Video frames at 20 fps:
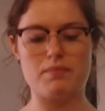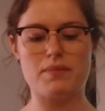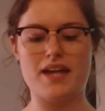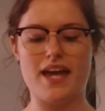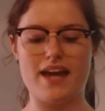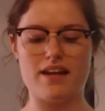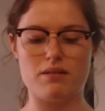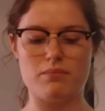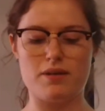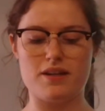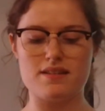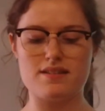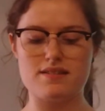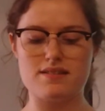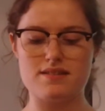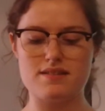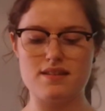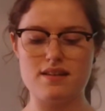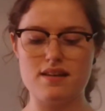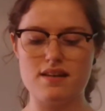
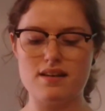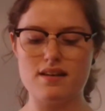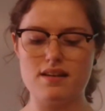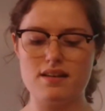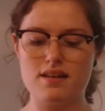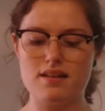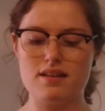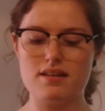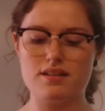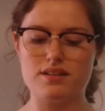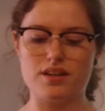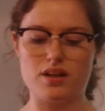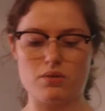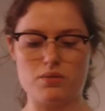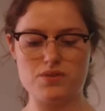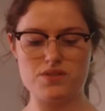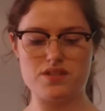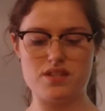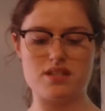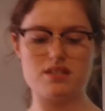cannabis. There
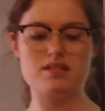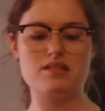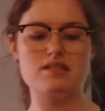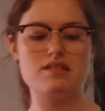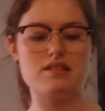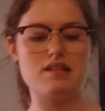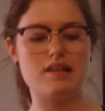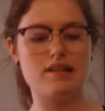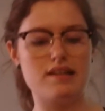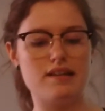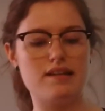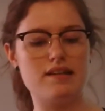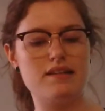was this study